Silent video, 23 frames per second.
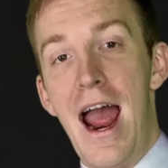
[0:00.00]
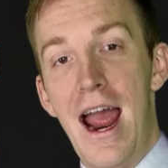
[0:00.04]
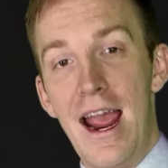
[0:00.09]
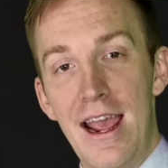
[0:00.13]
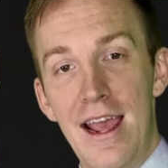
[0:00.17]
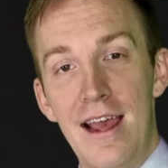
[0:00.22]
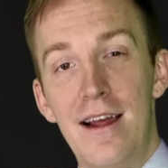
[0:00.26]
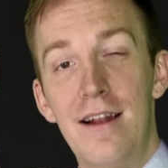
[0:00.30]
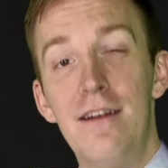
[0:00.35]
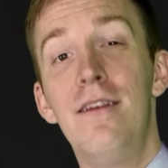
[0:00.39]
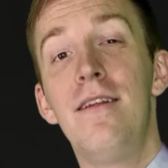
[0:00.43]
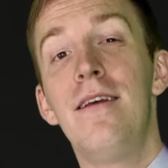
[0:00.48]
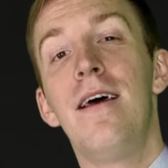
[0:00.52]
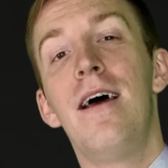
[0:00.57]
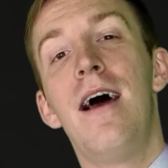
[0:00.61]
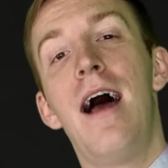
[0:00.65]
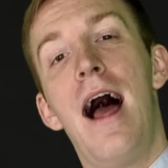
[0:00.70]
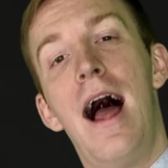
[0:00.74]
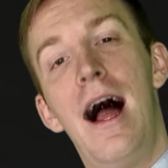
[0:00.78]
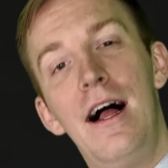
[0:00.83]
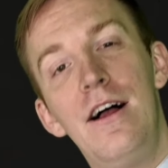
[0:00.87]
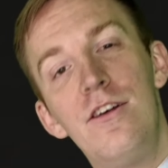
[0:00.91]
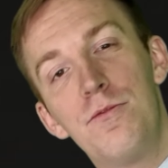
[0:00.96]
and
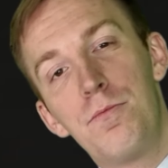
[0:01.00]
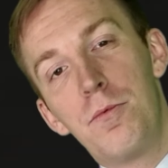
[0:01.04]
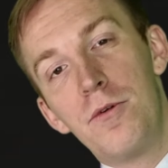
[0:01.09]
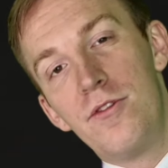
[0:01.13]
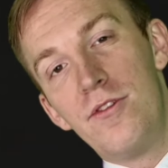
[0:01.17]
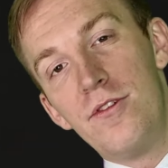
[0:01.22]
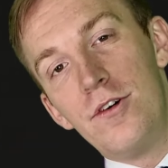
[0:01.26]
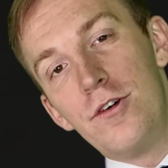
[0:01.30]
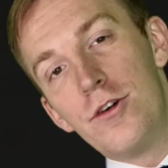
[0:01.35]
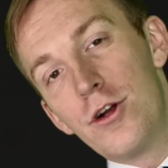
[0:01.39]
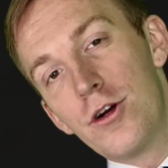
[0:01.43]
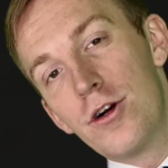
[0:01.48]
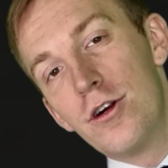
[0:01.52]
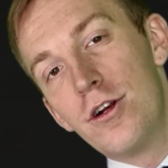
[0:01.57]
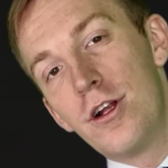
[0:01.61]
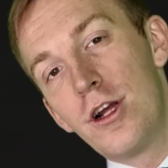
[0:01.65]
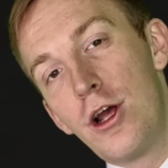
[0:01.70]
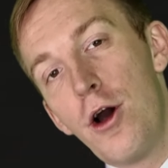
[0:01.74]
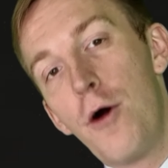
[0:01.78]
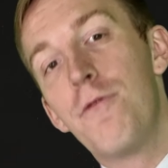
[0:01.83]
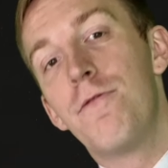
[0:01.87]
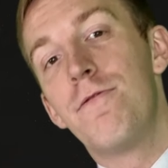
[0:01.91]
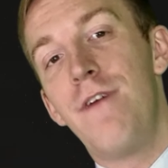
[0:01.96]
as Brazil, you're
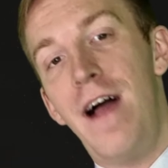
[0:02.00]
going to go